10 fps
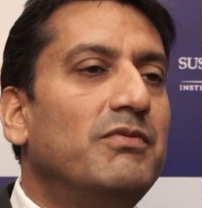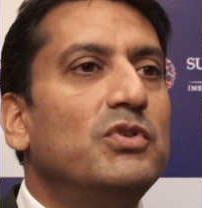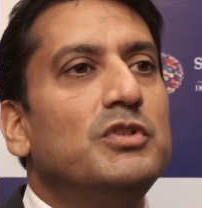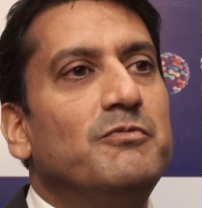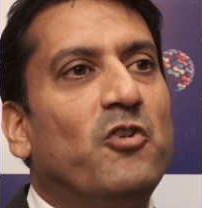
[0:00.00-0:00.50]

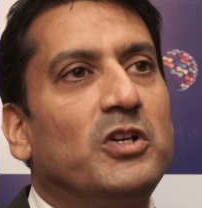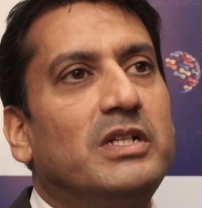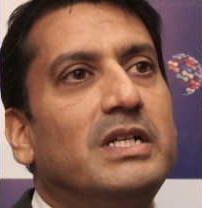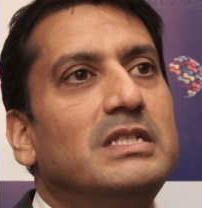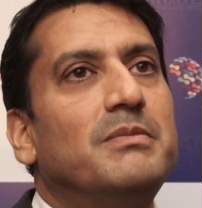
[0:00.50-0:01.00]
views
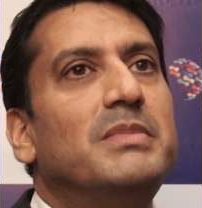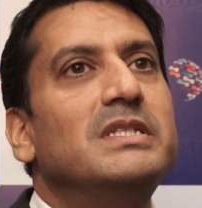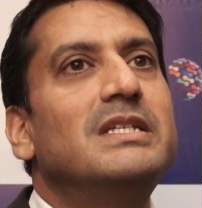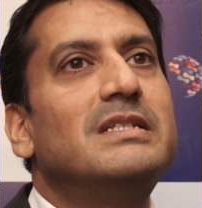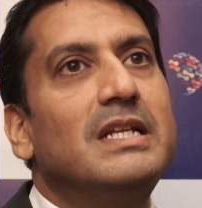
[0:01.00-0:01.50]
water as a
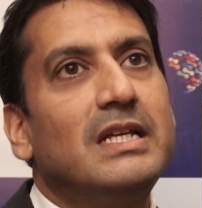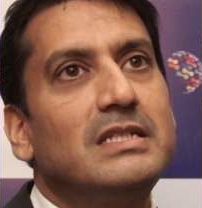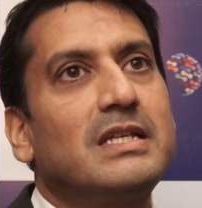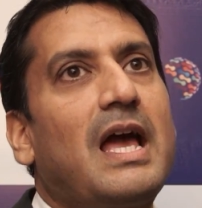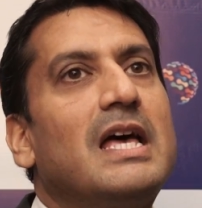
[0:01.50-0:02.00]
business
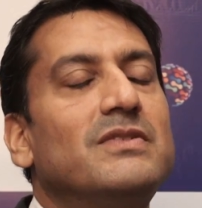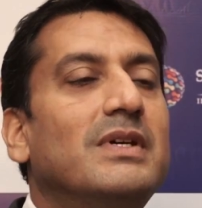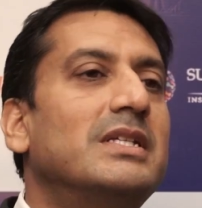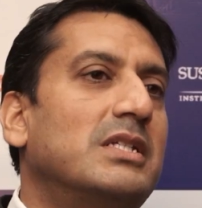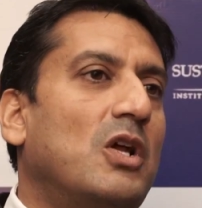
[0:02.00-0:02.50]
risk as
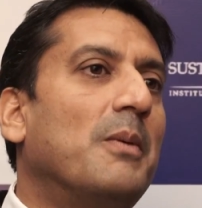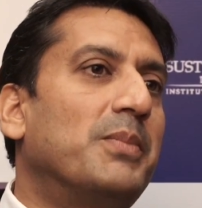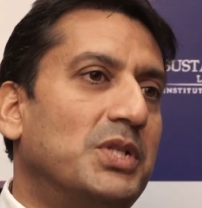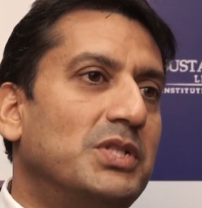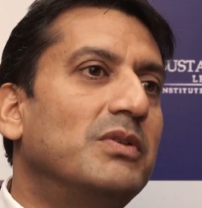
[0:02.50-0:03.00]
well as an
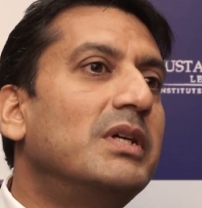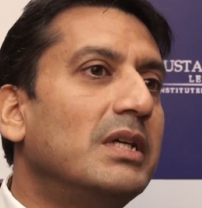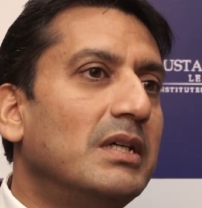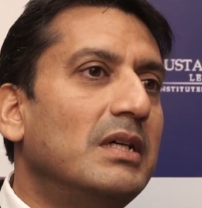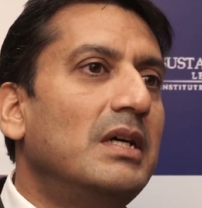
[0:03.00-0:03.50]
opportunity.
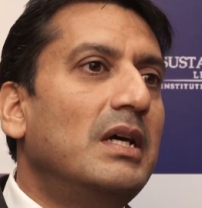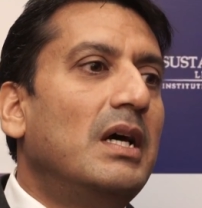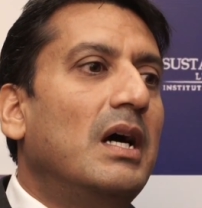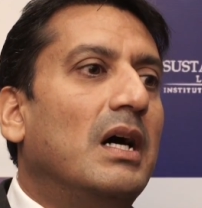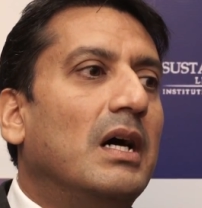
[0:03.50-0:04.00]

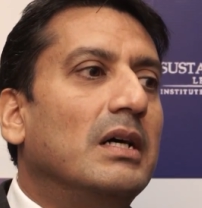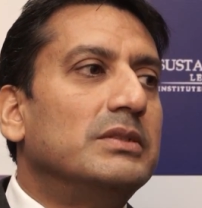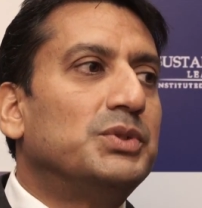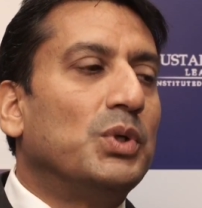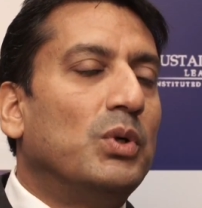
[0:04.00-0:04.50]

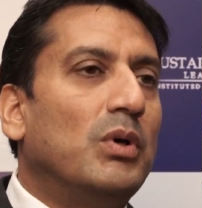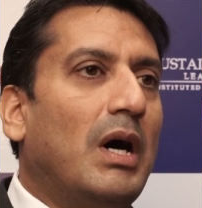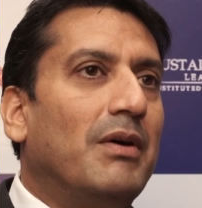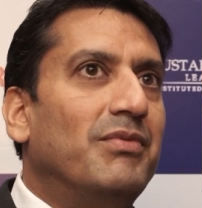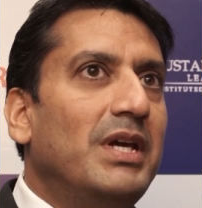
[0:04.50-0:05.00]

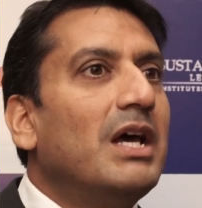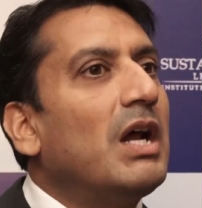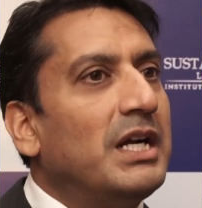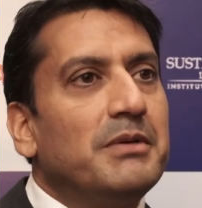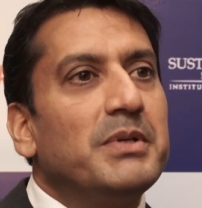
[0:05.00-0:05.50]
We are a
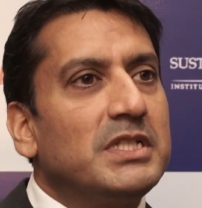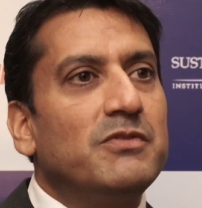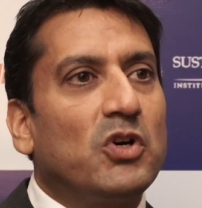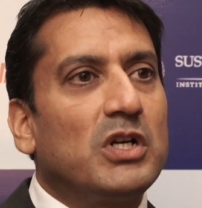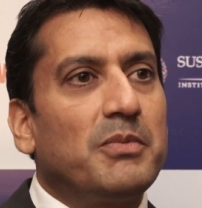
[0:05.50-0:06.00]
100%
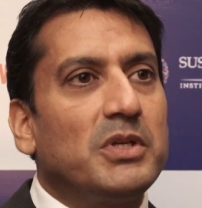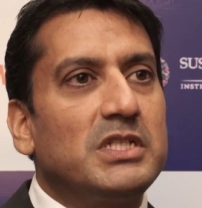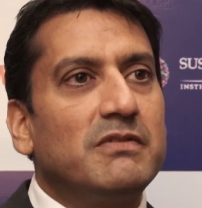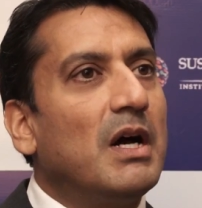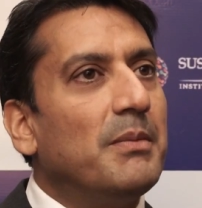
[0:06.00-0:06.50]
water
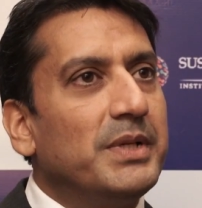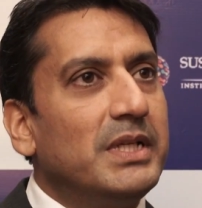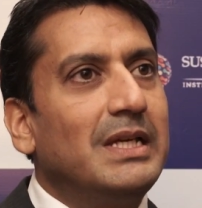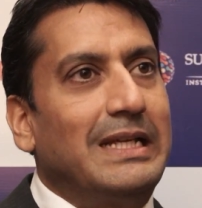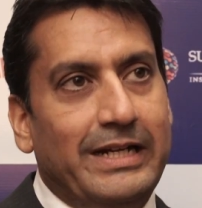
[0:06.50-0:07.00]
positive
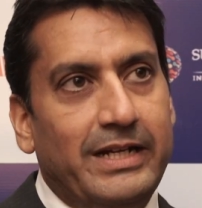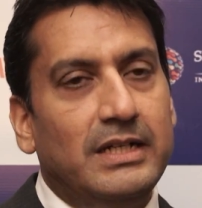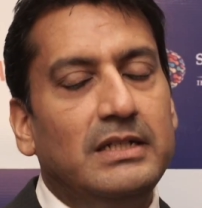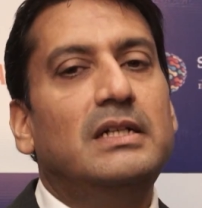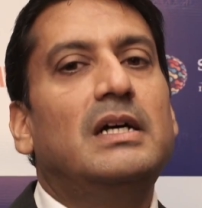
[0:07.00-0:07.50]
company in
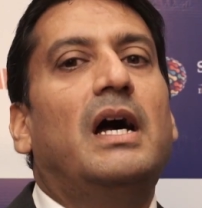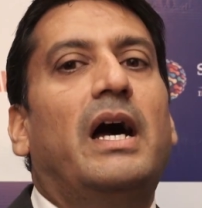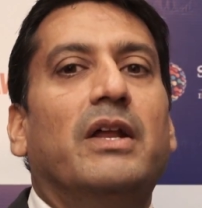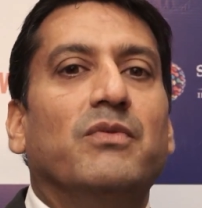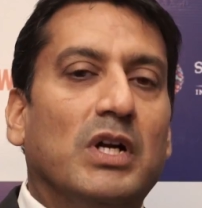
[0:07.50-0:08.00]
India,
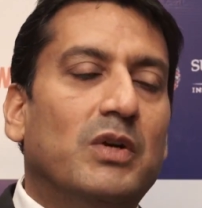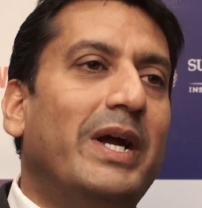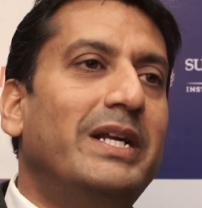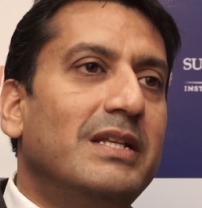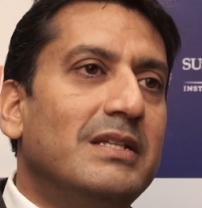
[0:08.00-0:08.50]
and
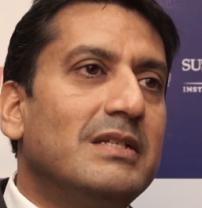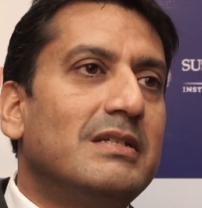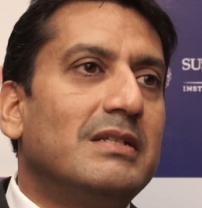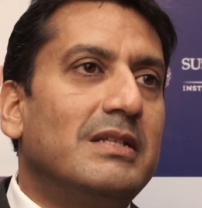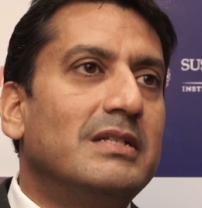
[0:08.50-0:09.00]
worldwide there is
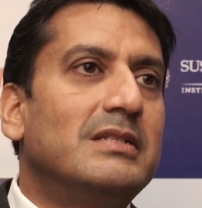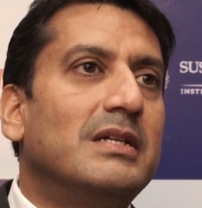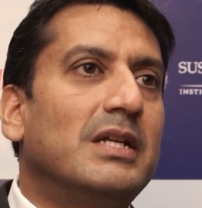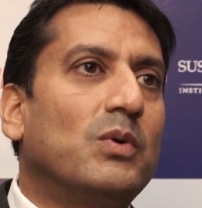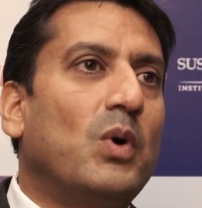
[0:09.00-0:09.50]

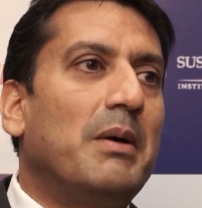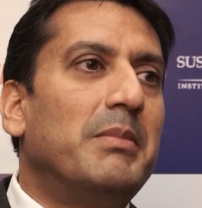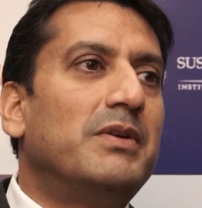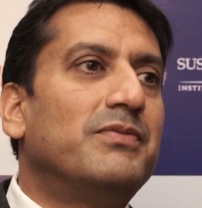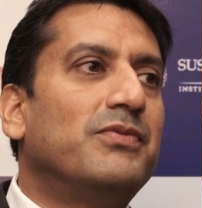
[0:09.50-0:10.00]
a
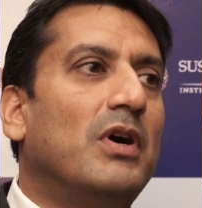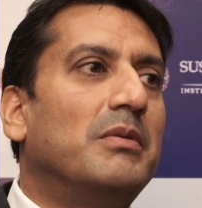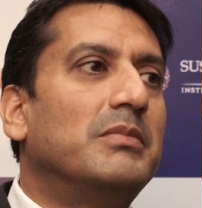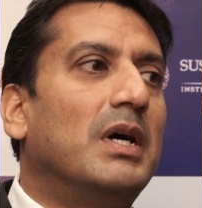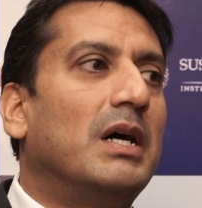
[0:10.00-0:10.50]
requirement
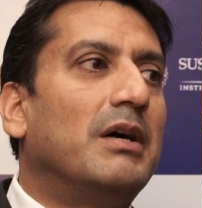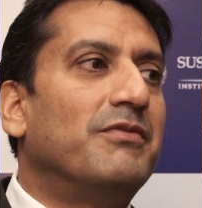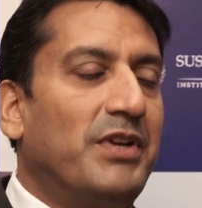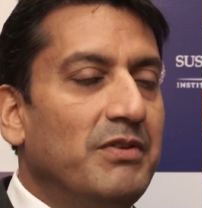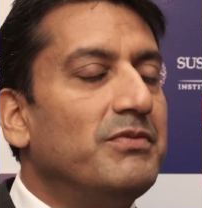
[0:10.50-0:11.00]
from
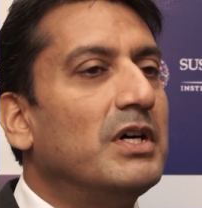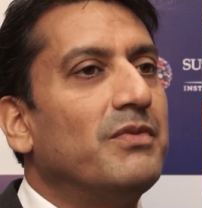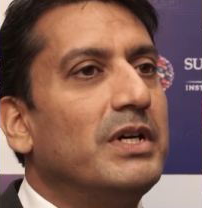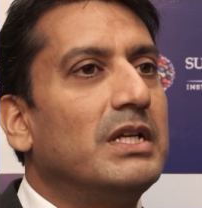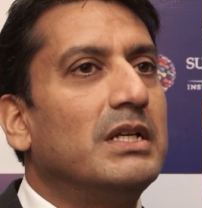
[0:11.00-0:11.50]
framework
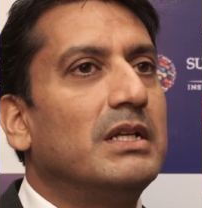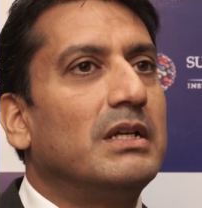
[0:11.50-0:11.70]
where